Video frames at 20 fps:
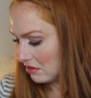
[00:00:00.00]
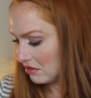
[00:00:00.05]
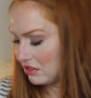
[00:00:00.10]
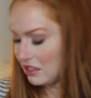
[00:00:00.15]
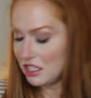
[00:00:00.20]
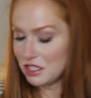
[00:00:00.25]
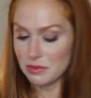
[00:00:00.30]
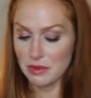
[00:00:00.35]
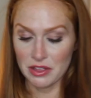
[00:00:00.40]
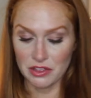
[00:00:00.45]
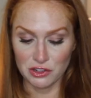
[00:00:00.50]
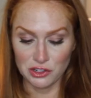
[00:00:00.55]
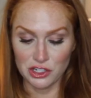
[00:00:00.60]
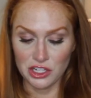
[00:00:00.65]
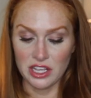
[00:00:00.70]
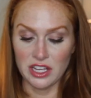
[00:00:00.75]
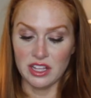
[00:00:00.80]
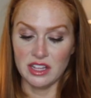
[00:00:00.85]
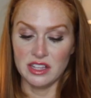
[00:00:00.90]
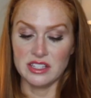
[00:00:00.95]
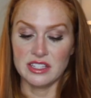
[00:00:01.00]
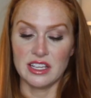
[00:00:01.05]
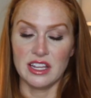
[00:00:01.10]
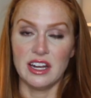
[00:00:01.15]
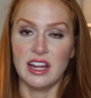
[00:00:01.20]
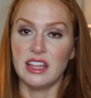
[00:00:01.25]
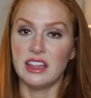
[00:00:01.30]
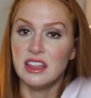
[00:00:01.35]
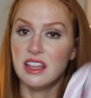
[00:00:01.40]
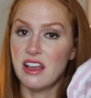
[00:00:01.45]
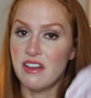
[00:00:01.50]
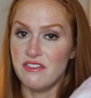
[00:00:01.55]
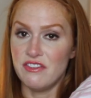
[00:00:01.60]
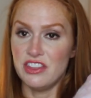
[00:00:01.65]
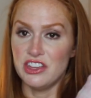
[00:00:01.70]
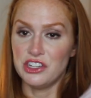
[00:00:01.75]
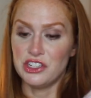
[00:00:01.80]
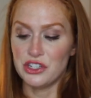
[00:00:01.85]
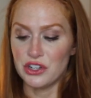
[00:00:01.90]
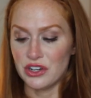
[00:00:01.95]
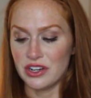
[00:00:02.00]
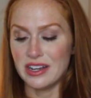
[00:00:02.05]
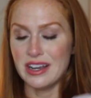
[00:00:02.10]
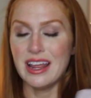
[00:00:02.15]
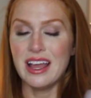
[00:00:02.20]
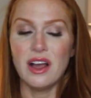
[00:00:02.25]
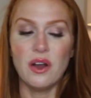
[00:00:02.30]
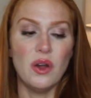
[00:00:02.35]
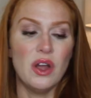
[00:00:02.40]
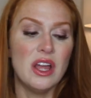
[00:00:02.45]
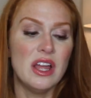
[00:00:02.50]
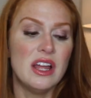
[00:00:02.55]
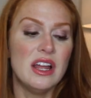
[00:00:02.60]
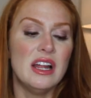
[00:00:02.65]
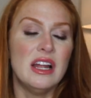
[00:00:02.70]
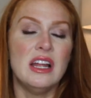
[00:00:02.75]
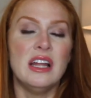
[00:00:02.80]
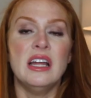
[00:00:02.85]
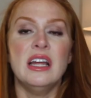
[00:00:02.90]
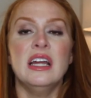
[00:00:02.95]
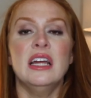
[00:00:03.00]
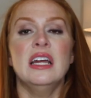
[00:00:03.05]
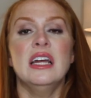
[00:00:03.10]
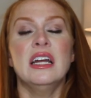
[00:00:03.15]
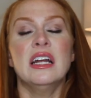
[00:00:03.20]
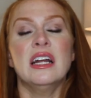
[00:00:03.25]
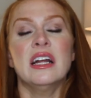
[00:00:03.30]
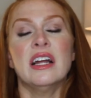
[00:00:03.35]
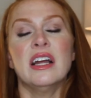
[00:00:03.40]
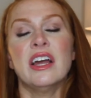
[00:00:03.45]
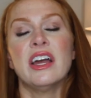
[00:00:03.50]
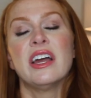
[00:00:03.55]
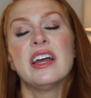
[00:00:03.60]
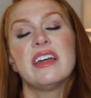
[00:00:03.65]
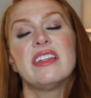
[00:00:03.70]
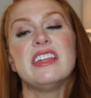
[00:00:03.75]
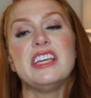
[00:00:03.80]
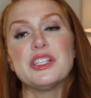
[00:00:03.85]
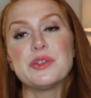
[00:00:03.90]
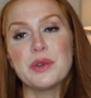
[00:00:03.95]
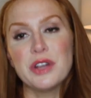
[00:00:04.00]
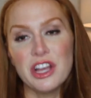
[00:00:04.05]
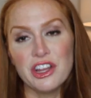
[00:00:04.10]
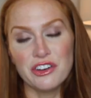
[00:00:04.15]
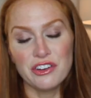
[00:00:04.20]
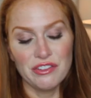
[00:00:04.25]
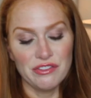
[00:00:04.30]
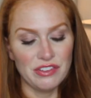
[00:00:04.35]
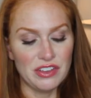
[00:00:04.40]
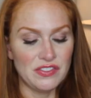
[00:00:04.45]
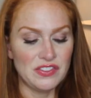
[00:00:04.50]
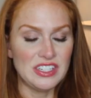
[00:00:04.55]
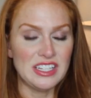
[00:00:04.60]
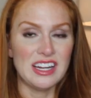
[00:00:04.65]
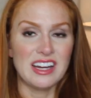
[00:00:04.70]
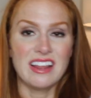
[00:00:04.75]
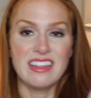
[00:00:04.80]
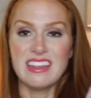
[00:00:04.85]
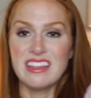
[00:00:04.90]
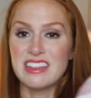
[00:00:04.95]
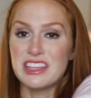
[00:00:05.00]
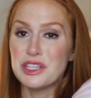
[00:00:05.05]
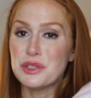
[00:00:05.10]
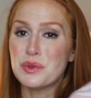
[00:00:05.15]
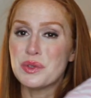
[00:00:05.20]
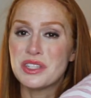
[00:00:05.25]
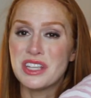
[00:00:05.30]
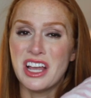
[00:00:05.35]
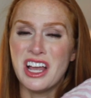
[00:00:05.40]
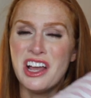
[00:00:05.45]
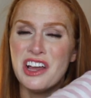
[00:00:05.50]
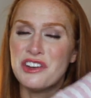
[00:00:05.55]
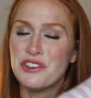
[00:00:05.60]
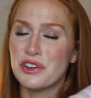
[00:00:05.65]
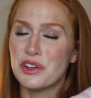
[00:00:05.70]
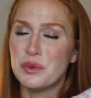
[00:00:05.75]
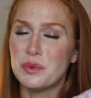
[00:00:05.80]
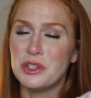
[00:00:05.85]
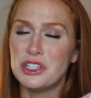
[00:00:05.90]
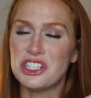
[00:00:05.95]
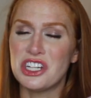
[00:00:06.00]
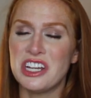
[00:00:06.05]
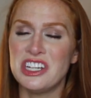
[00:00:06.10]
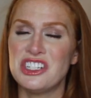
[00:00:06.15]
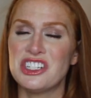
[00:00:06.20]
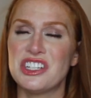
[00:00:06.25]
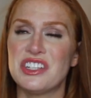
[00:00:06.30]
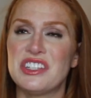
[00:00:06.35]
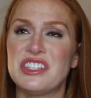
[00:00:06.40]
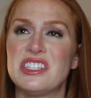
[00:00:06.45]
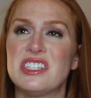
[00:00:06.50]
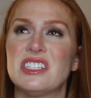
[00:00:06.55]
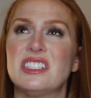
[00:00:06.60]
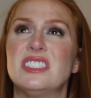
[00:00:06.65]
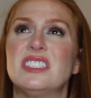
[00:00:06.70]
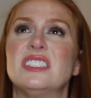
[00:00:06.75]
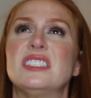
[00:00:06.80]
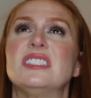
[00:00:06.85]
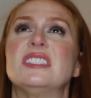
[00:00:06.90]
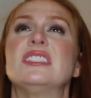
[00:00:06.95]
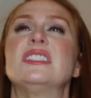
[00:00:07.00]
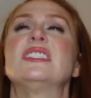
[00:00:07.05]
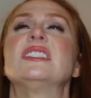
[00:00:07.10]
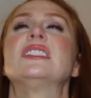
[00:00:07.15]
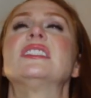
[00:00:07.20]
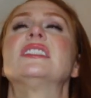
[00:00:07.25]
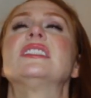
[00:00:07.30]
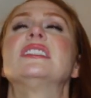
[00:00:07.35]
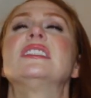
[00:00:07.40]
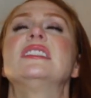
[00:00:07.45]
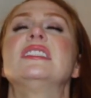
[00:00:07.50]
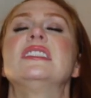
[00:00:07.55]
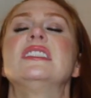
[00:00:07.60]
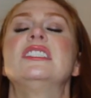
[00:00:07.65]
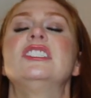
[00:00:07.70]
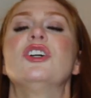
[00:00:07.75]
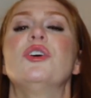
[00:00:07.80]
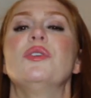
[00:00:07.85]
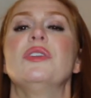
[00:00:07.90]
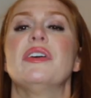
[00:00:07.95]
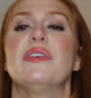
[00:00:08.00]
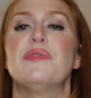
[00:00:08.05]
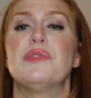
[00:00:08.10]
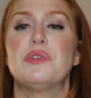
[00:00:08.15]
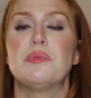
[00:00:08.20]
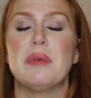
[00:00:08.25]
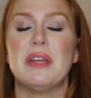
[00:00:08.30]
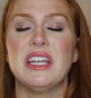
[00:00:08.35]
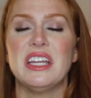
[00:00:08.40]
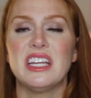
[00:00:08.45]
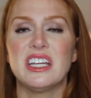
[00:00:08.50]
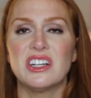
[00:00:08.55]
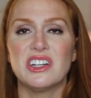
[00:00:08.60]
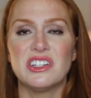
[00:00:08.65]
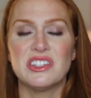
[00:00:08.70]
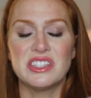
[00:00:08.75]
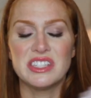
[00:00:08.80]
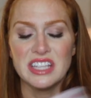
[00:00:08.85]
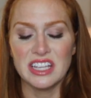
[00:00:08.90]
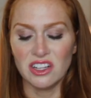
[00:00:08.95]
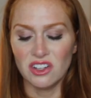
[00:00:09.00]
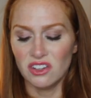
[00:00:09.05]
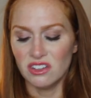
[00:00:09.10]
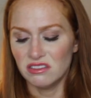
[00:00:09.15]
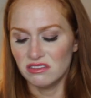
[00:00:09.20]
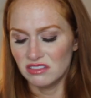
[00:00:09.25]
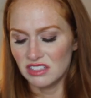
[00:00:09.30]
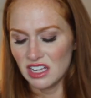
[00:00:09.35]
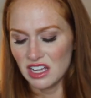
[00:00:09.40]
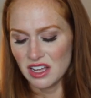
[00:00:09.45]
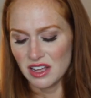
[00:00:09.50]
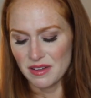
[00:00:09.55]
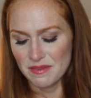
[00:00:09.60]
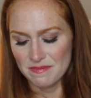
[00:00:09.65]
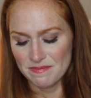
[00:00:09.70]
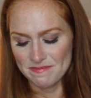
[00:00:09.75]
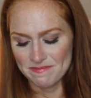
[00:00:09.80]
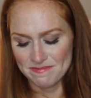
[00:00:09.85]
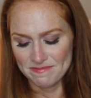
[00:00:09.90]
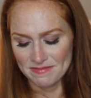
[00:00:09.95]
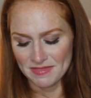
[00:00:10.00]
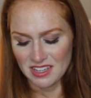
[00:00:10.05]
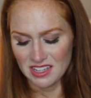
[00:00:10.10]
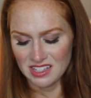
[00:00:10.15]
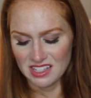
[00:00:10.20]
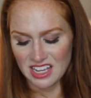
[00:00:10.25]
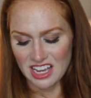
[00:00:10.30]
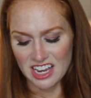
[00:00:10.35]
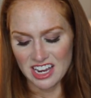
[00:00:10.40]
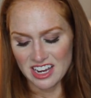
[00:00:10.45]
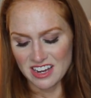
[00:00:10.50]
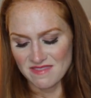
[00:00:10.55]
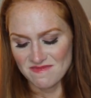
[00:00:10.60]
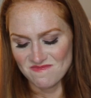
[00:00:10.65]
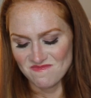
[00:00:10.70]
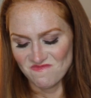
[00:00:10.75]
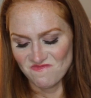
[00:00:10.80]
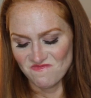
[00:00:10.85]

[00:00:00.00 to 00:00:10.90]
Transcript: these mother jeans, and I love this shirt. Now, these were $150, and I think this was $100, which I just don't love spending on sale, because I